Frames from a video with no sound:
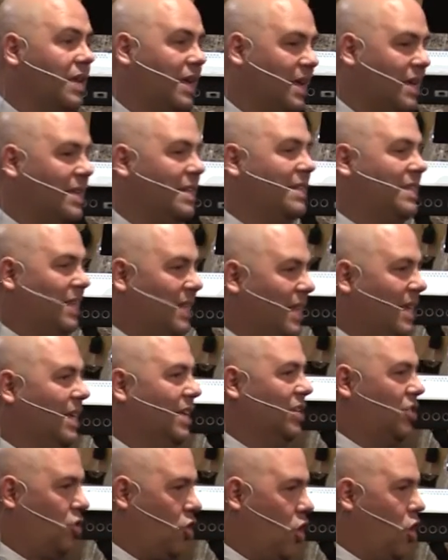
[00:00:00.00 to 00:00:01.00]
is that he
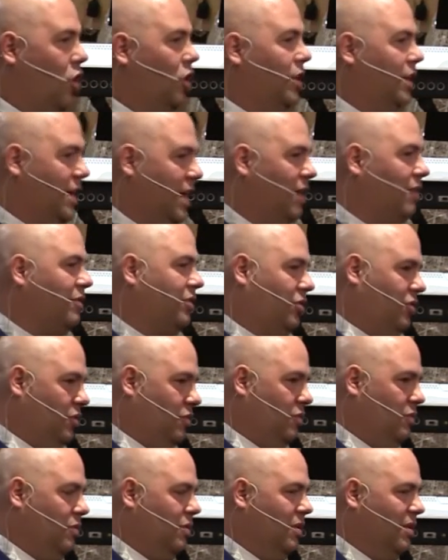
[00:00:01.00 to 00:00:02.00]
is calling out
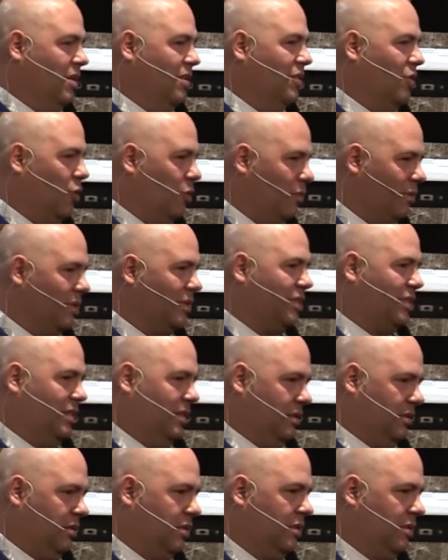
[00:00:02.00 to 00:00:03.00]
to. Don't miss
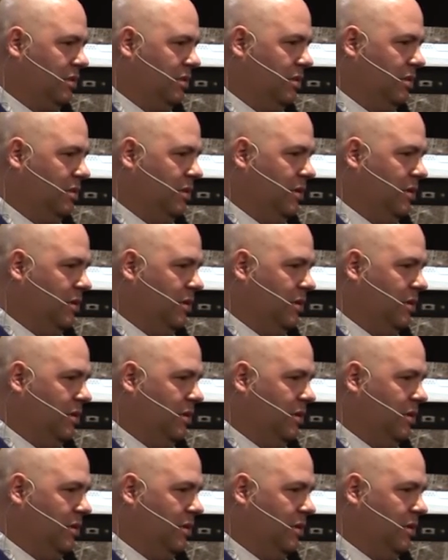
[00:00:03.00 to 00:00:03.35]
this.